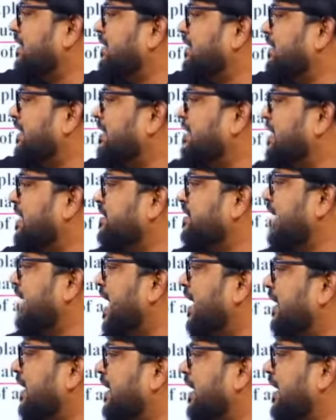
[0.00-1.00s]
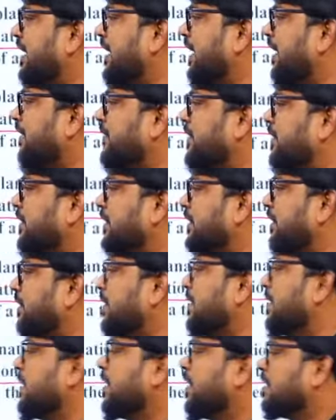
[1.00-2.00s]
this is directly linked with
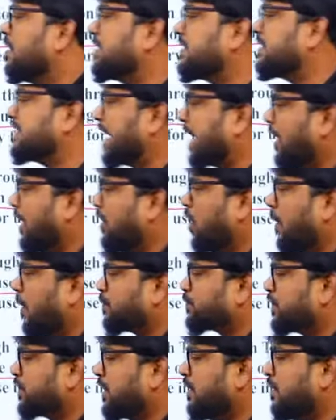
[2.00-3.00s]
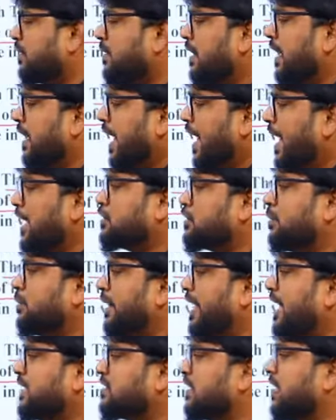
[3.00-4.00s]
the second option, as well
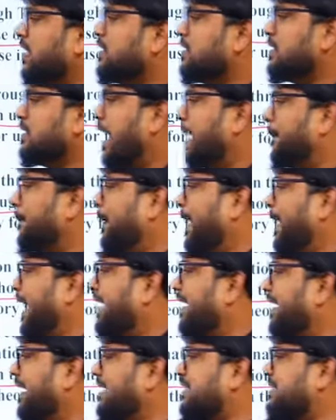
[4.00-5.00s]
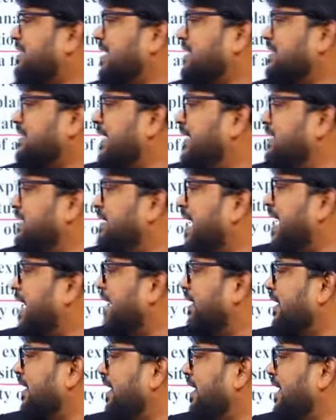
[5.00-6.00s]
as applied research is
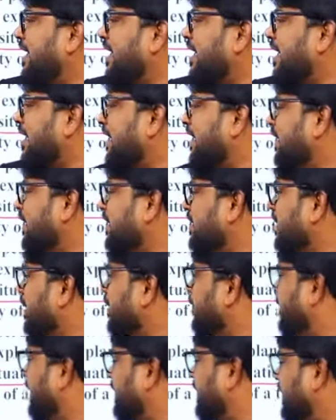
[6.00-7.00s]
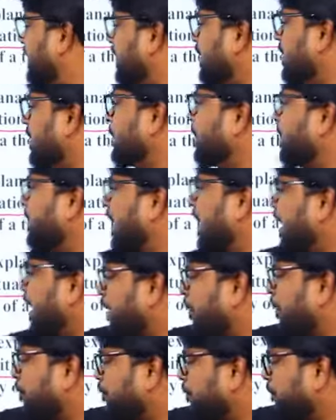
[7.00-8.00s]
directly linked with the